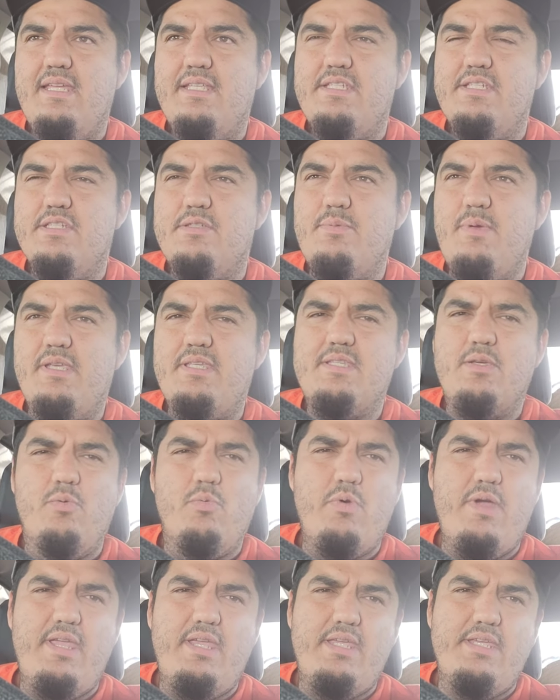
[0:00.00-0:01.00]
Just makes it
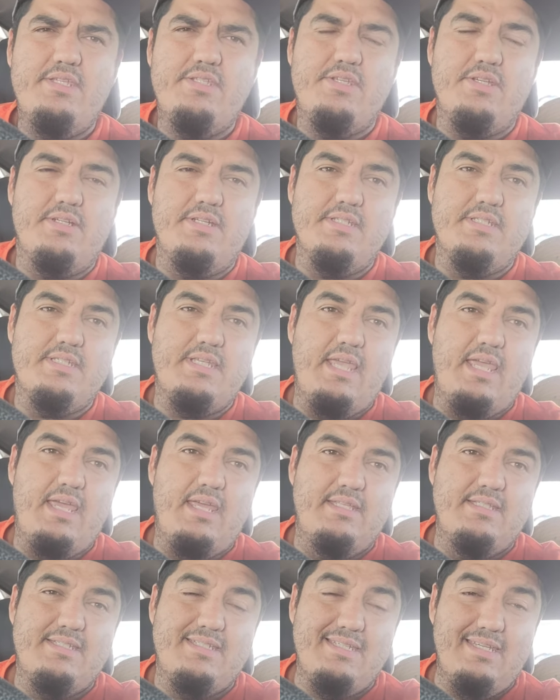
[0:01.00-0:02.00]
way easier to
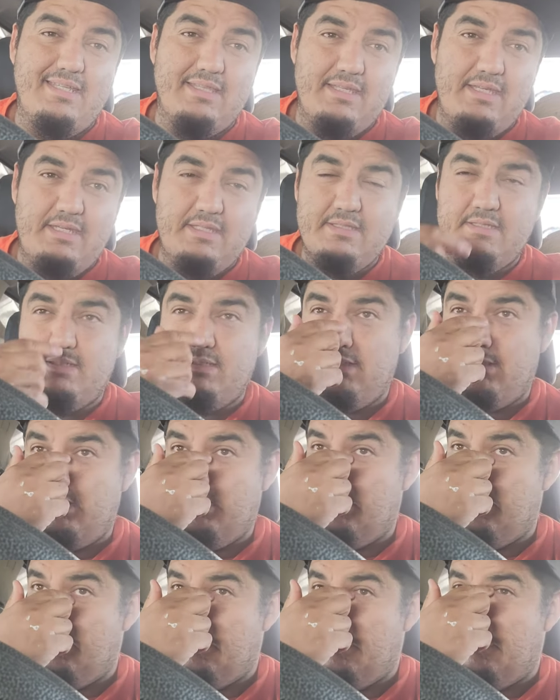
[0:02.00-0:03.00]
sand ceilings,
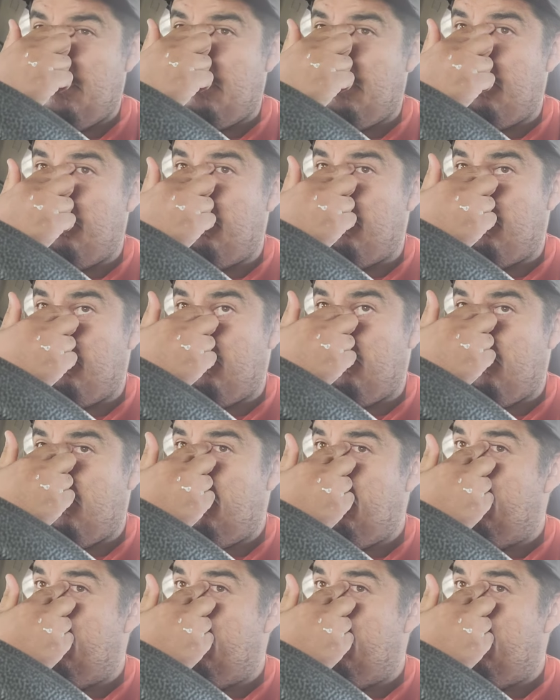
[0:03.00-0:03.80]
you know.